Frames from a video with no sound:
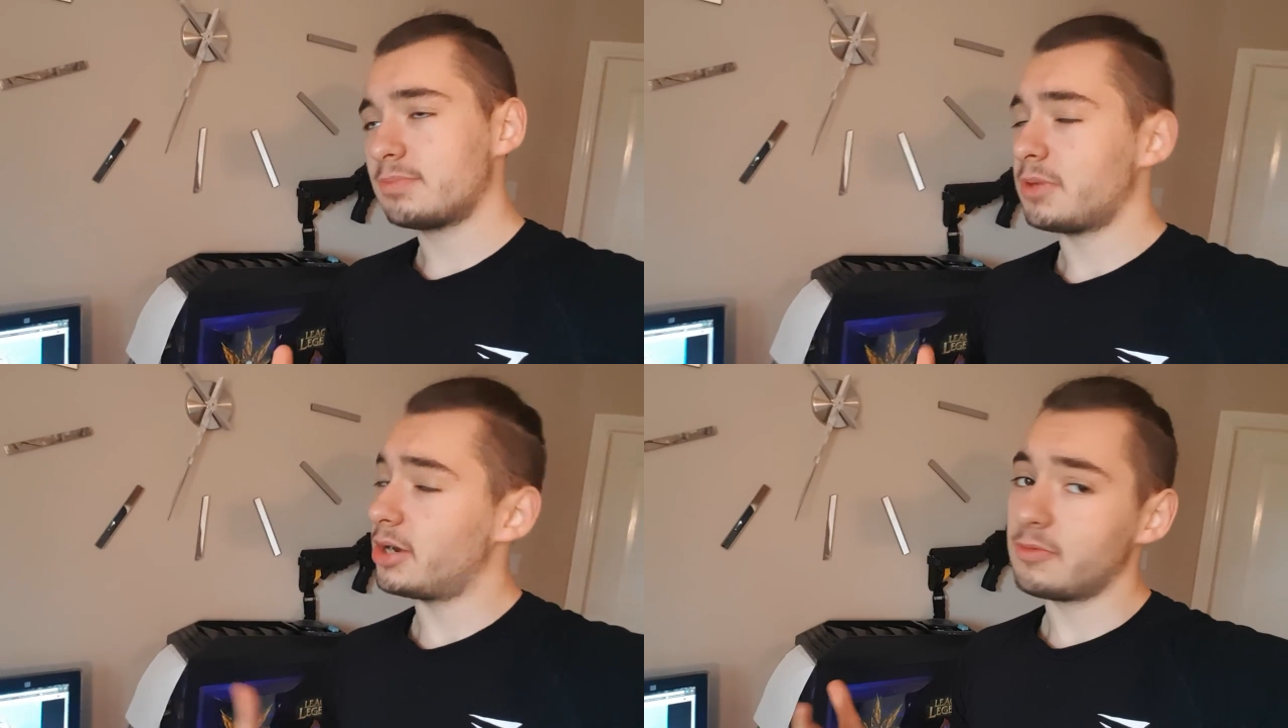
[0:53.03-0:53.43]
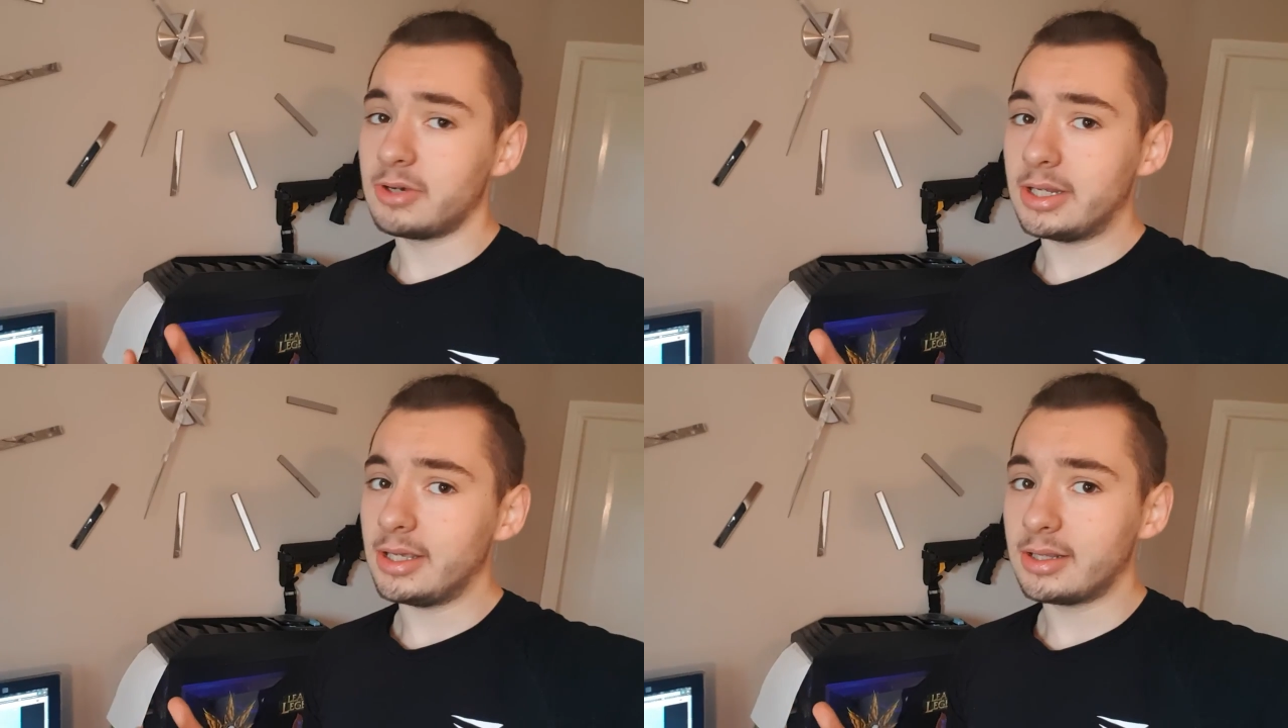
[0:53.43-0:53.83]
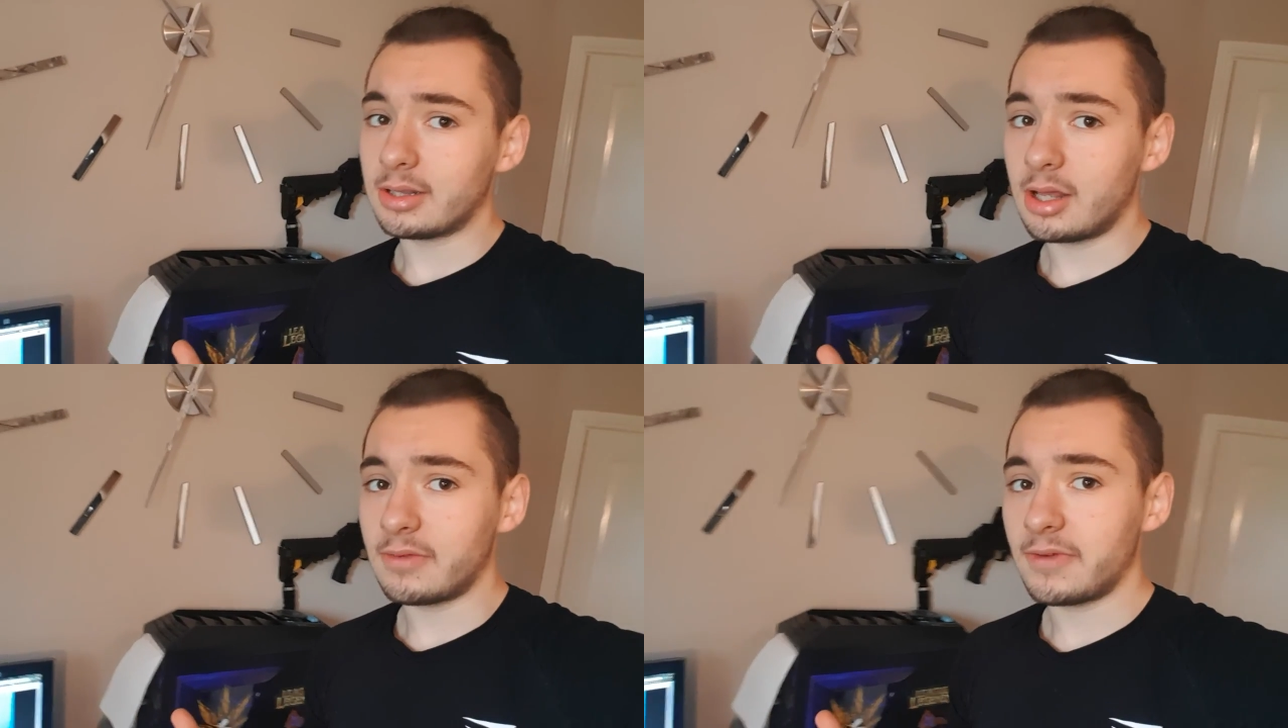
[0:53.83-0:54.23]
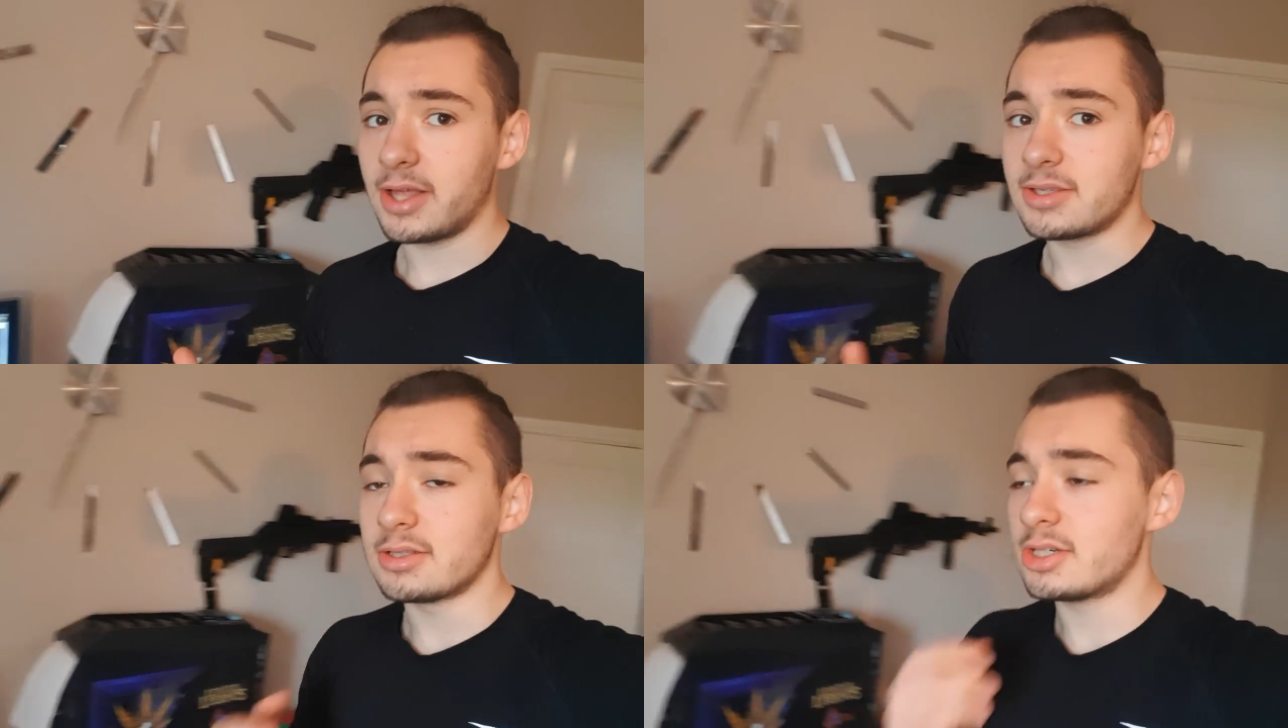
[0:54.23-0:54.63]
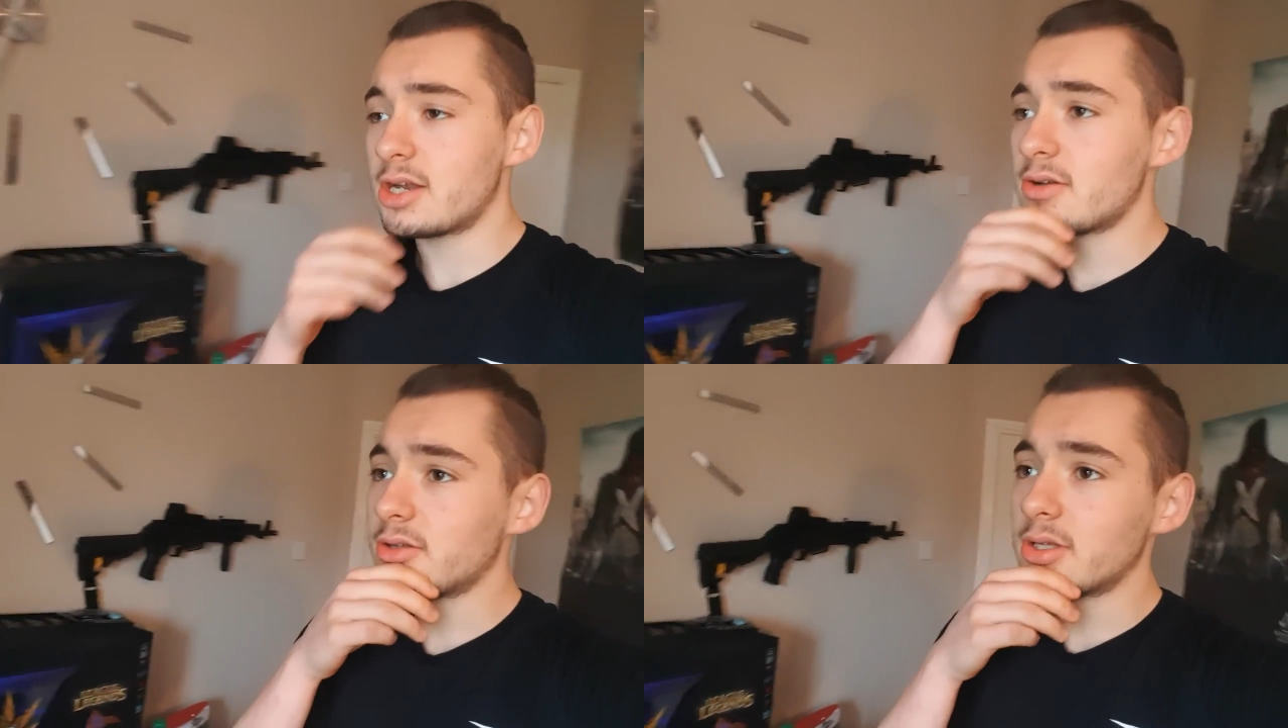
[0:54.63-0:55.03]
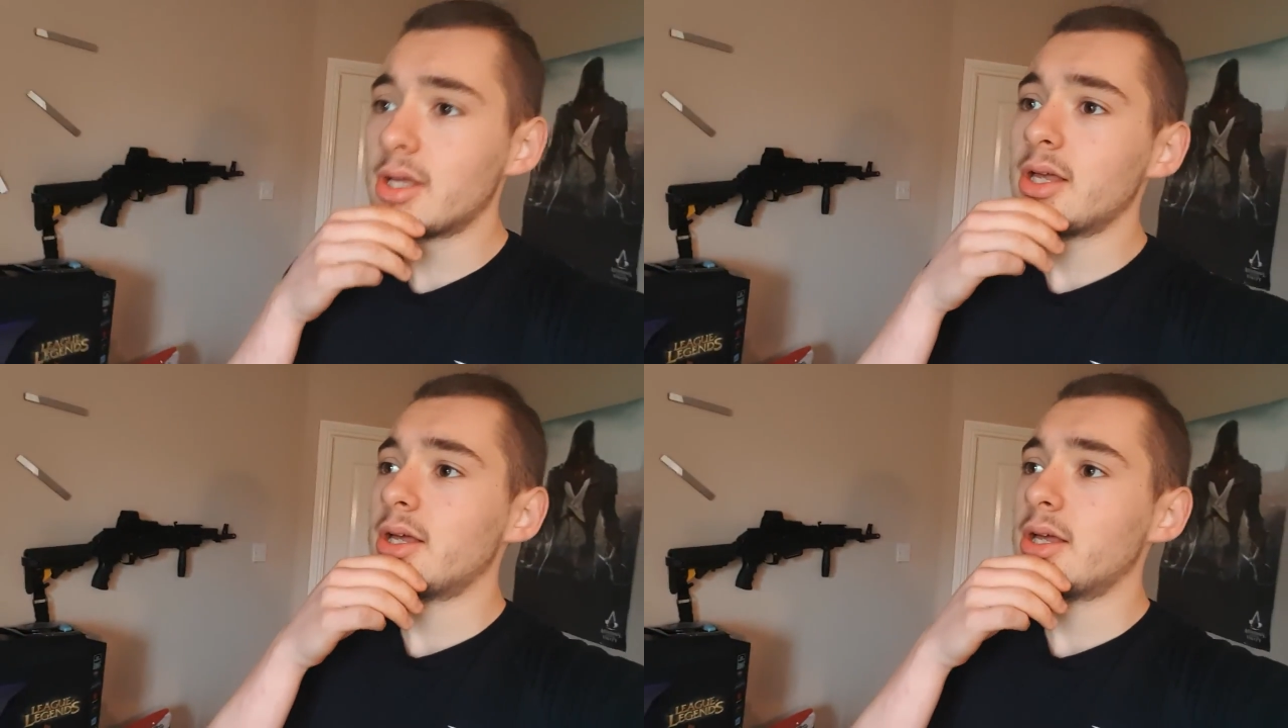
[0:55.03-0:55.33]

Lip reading: I don't really eat a lot of fats in general,